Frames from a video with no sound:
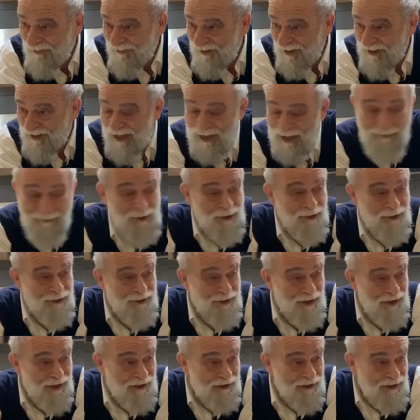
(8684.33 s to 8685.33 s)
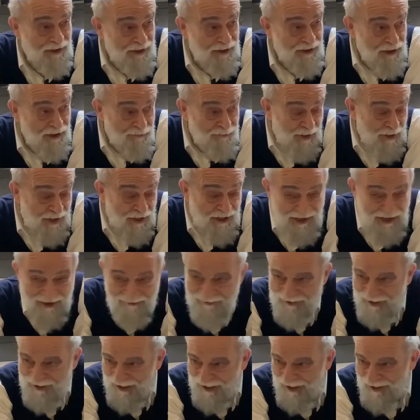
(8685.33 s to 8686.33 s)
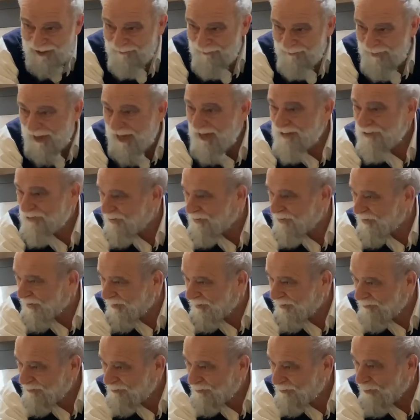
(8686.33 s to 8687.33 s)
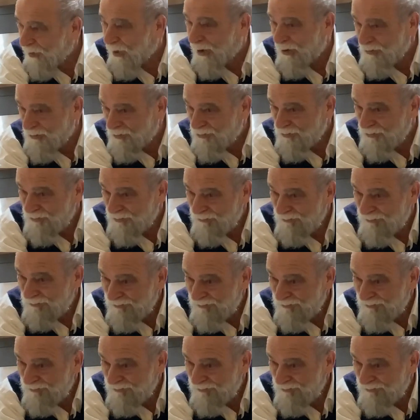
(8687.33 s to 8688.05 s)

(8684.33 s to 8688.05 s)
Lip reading: The name you articulate, He's my governor, master, boss.